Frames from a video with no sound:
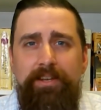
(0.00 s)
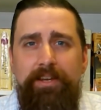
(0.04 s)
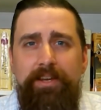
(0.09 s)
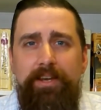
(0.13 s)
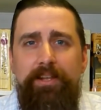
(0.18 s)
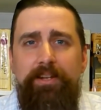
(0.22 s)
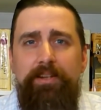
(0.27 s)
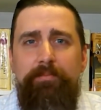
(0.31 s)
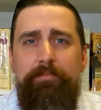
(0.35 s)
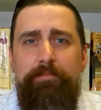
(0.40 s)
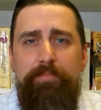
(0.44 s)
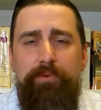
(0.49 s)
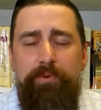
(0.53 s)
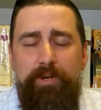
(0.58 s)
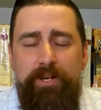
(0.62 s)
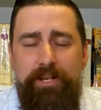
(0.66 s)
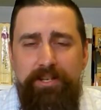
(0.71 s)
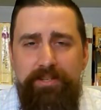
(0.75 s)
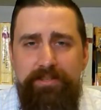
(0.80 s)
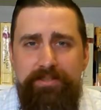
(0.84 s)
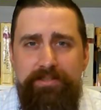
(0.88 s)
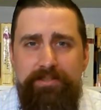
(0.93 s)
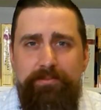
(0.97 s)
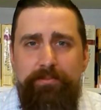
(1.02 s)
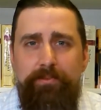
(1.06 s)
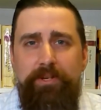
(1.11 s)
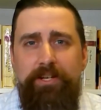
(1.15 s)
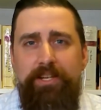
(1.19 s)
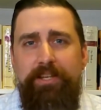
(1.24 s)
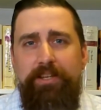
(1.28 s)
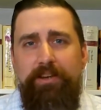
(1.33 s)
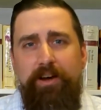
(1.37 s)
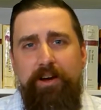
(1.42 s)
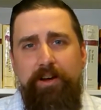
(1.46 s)
and embrace what
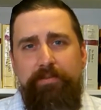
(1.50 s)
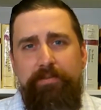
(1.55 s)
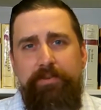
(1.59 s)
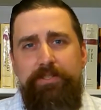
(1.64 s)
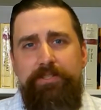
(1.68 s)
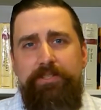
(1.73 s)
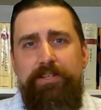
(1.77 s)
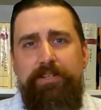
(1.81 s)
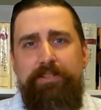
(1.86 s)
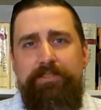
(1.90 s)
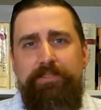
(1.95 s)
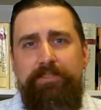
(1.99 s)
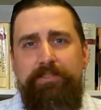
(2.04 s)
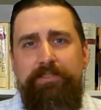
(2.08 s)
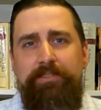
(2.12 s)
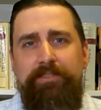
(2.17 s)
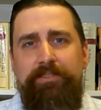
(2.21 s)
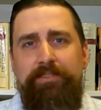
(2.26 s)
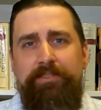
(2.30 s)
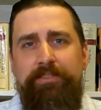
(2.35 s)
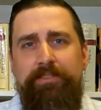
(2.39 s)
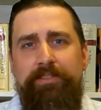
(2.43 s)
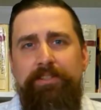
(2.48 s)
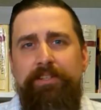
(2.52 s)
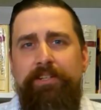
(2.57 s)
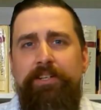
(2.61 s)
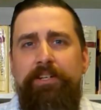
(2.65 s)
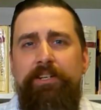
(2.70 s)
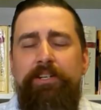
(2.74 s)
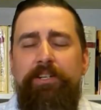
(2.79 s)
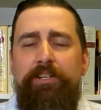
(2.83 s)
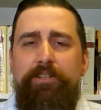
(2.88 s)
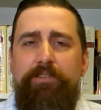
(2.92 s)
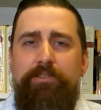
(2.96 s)
He offers us,
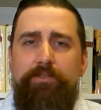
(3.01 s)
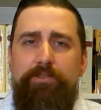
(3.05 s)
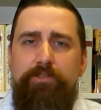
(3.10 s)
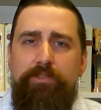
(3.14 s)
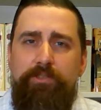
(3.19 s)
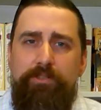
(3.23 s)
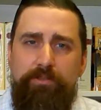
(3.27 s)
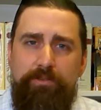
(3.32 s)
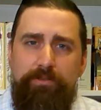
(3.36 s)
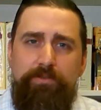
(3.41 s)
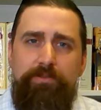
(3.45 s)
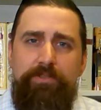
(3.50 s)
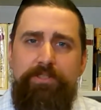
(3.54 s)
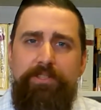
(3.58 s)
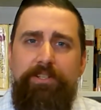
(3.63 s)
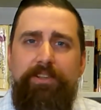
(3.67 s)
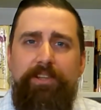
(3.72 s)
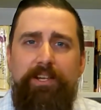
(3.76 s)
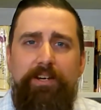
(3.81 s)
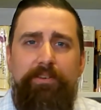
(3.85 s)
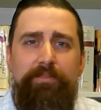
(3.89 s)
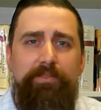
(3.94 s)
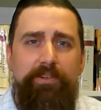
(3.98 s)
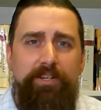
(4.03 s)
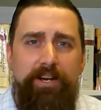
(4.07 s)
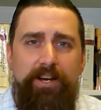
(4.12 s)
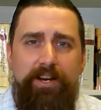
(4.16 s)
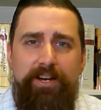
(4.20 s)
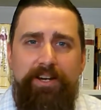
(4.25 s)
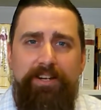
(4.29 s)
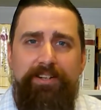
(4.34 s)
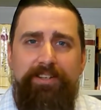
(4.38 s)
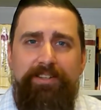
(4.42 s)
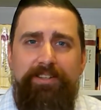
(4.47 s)
to choose to love
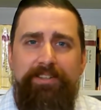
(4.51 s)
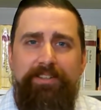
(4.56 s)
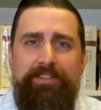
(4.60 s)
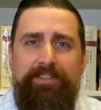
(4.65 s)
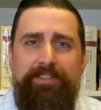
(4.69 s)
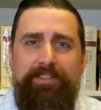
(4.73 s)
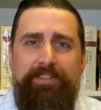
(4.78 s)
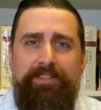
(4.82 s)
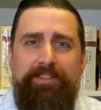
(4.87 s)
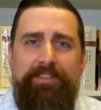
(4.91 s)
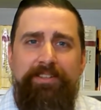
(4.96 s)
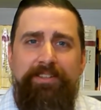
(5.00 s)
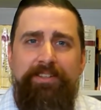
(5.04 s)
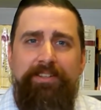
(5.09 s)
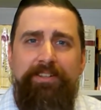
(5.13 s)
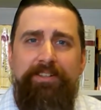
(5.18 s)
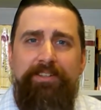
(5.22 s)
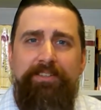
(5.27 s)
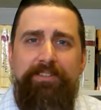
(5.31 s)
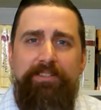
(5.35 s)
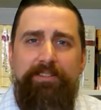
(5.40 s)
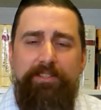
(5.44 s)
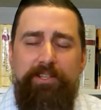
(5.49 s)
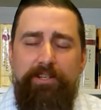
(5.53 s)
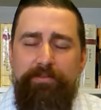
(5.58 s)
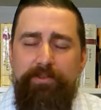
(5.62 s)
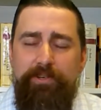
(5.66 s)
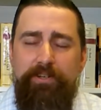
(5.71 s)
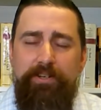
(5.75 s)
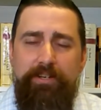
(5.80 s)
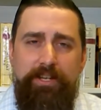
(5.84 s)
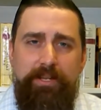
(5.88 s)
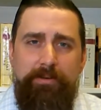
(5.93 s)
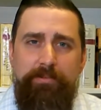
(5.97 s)
God, to love
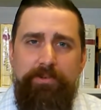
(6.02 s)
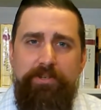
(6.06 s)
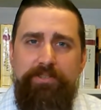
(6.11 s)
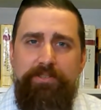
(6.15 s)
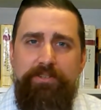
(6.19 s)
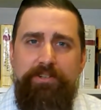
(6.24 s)
our neighbors,